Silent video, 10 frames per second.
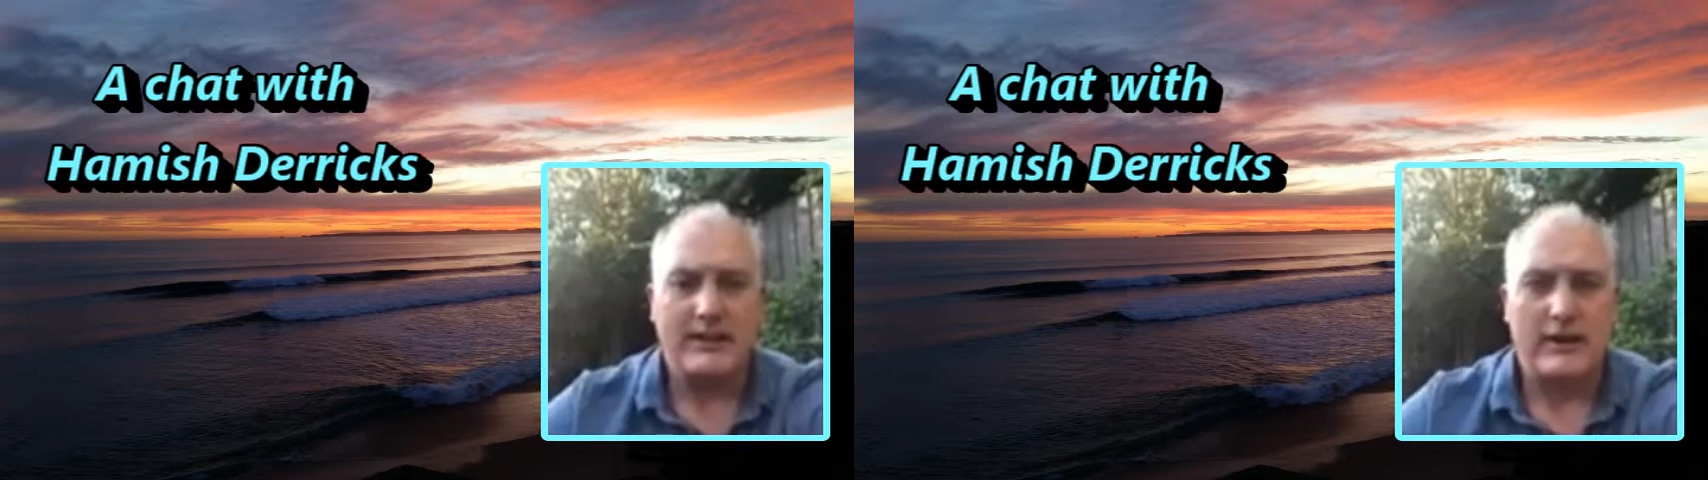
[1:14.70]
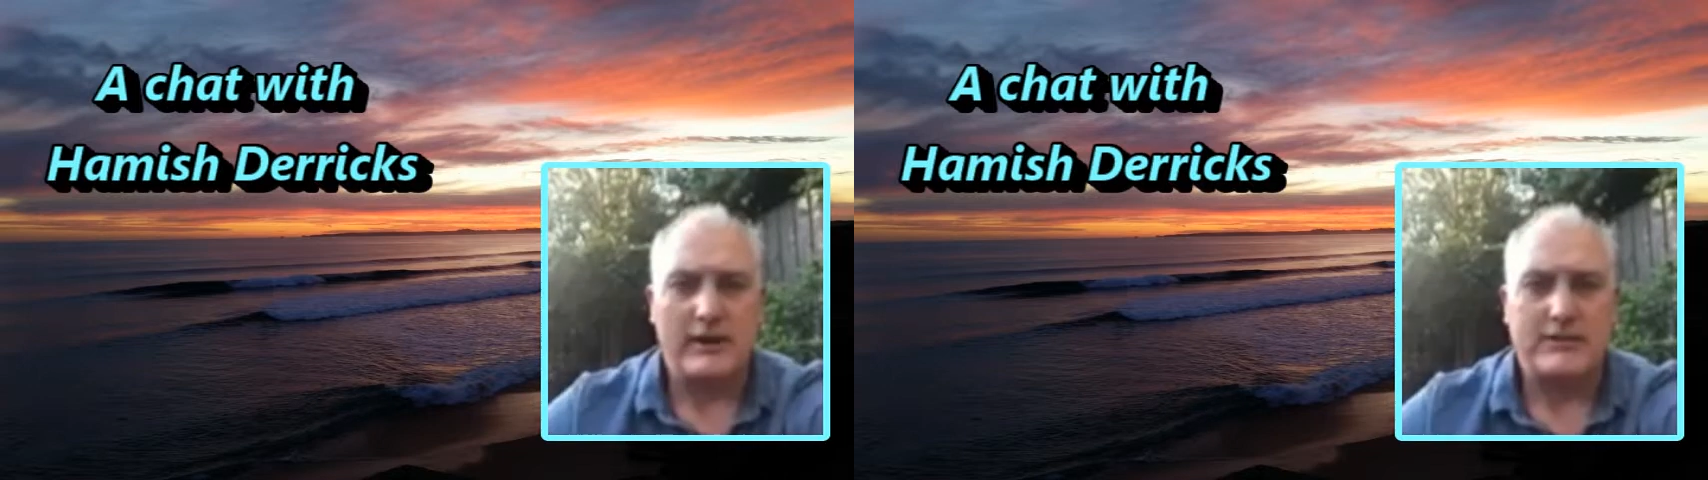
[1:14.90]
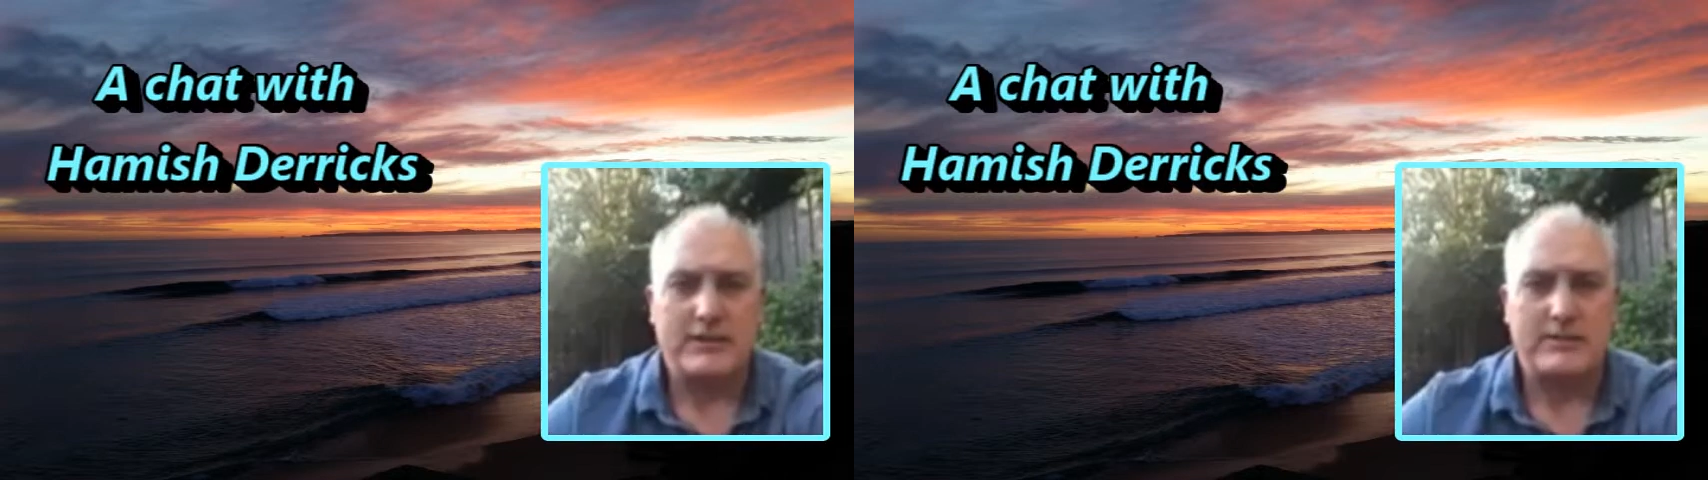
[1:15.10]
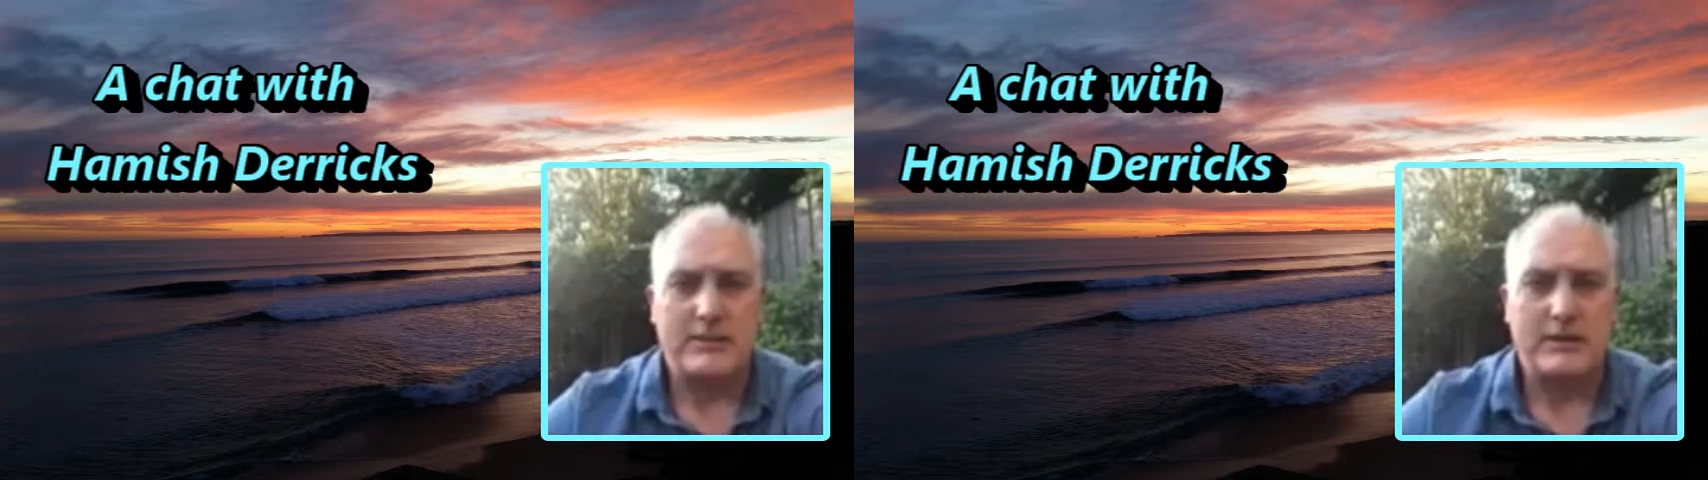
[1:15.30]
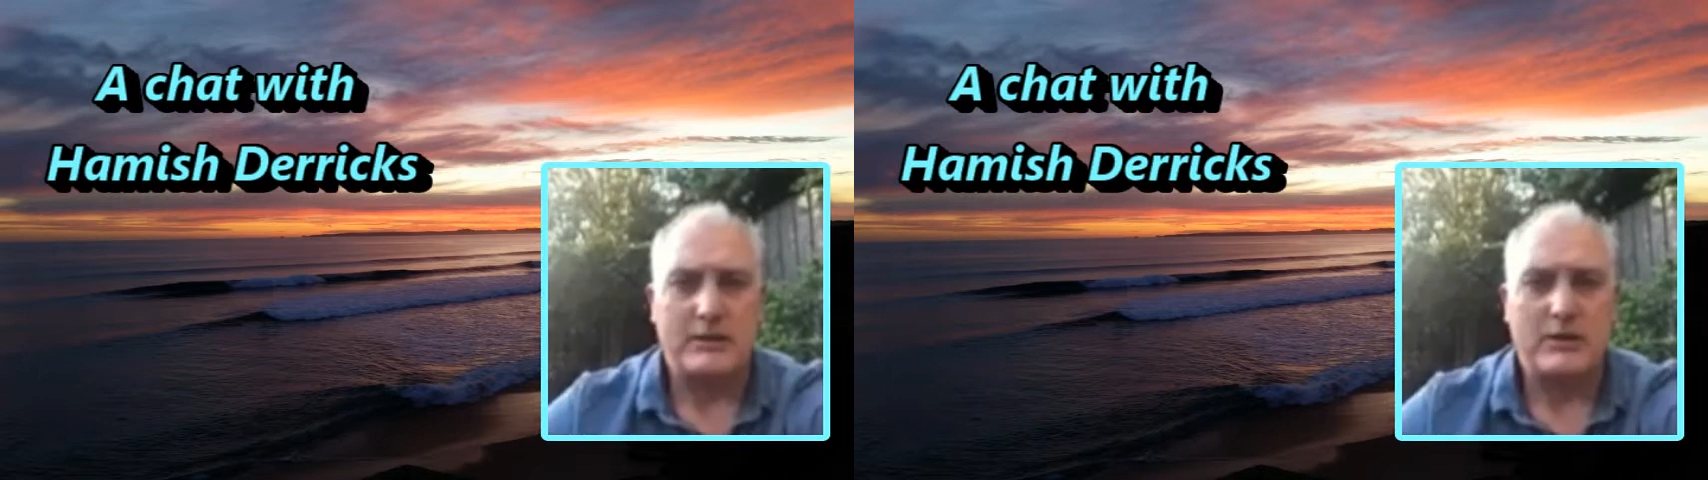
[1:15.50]
over
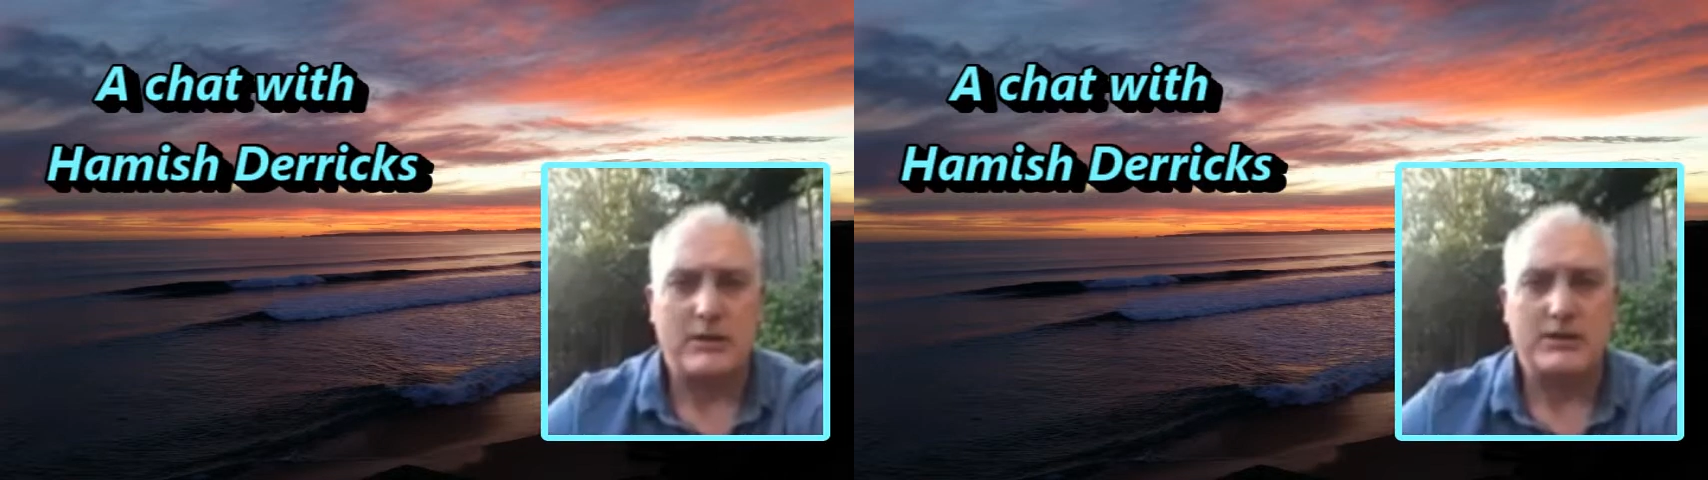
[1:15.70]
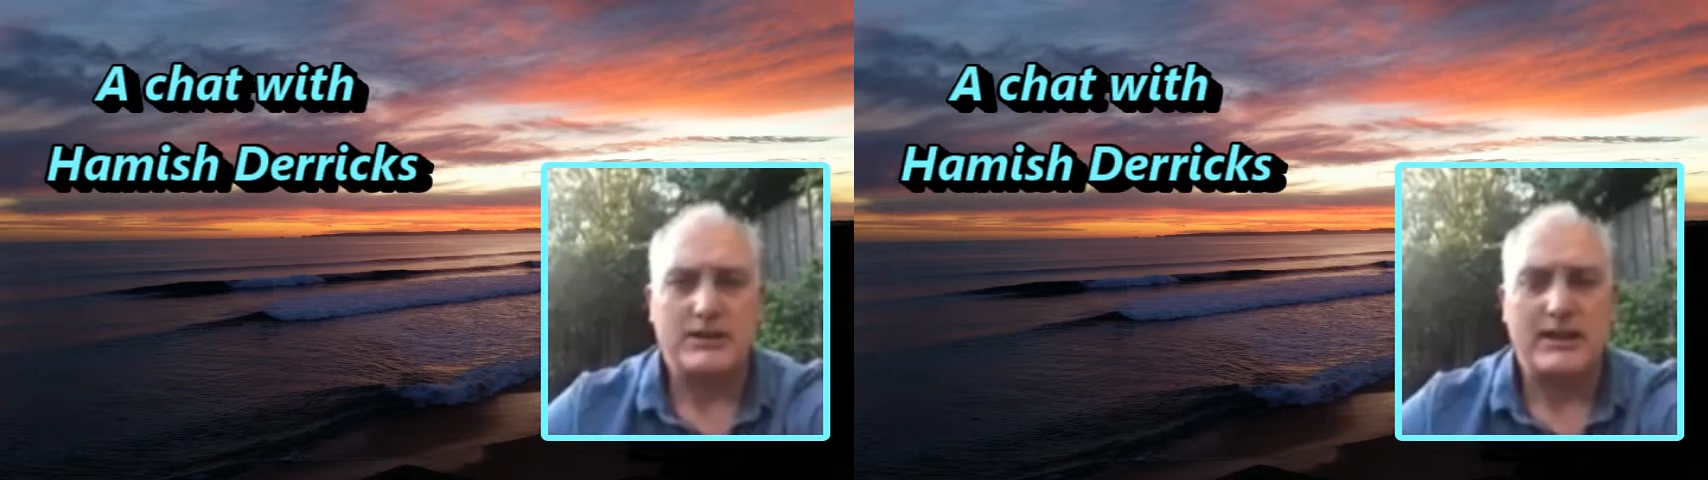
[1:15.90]
summer while I was